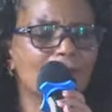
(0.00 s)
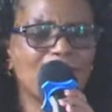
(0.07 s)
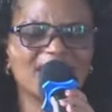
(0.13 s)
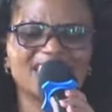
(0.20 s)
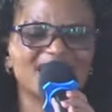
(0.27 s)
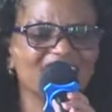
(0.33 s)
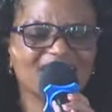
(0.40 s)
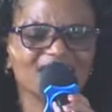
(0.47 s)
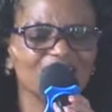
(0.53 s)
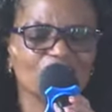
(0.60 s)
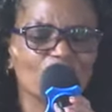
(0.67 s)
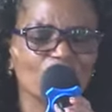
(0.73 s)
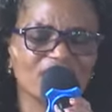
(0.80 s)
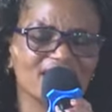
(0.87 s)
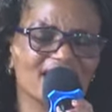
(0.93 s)
But this is
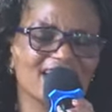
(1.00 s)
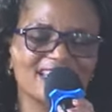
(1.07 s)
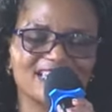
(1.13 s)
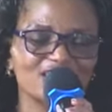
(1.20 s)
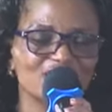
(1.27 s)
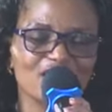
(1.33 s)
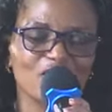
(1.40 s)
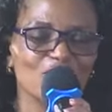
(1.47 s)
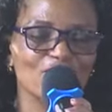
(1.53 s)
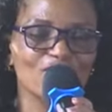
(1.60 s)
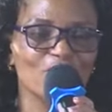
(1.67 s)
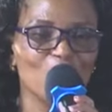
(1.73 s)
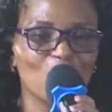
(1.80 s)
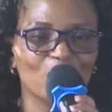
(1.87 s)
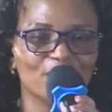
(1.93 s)
not the nature
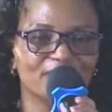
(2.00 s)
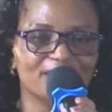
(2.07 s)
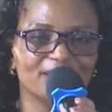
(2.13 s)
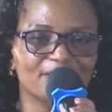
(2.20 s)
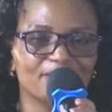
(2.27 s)
of God.